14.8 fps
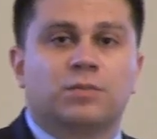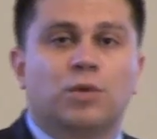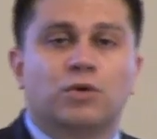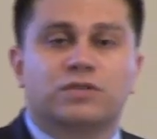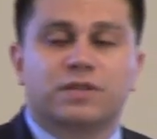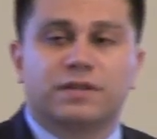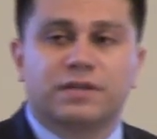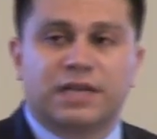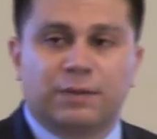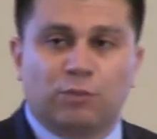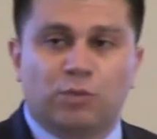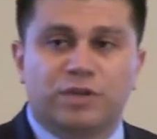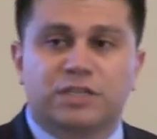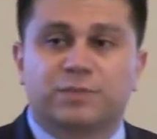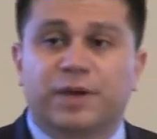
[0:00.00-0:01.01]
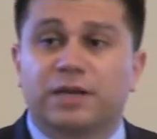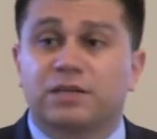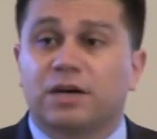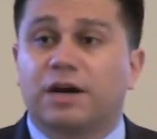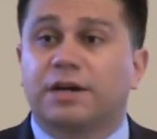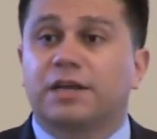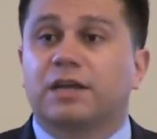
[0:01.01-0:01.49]
most of the time will be spent
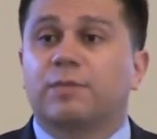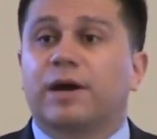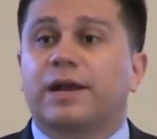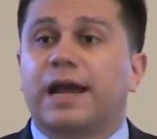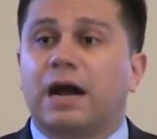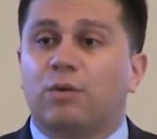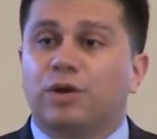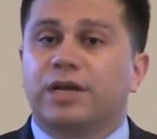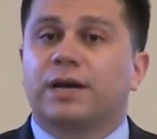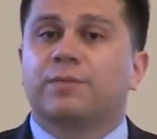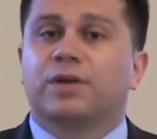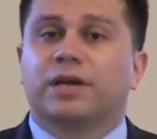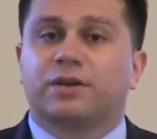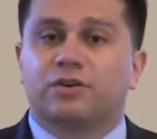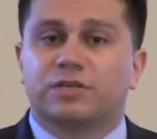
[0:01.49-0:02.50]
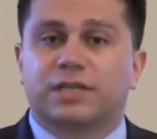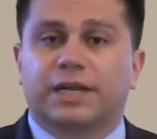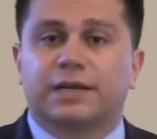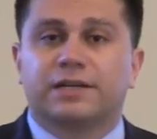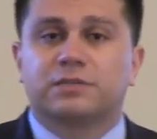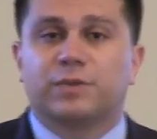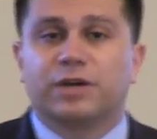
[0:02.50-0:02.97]
talking about how we come to
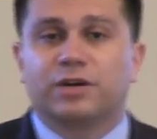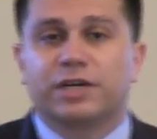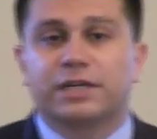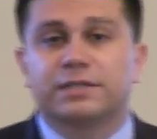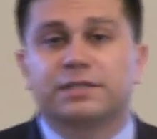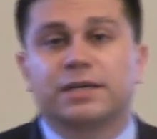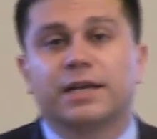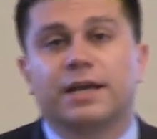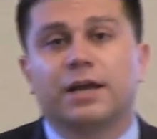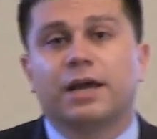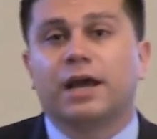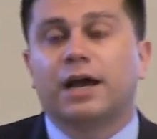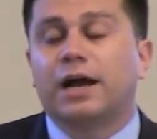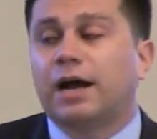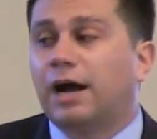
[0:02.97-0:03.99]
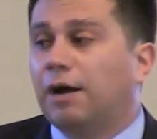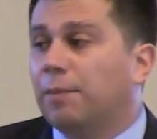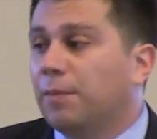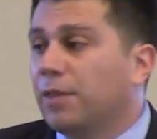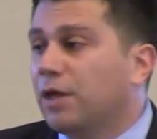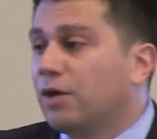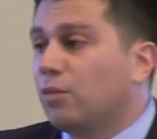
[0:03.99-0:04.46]
understand disparities
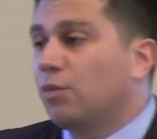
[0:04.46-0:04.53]
um,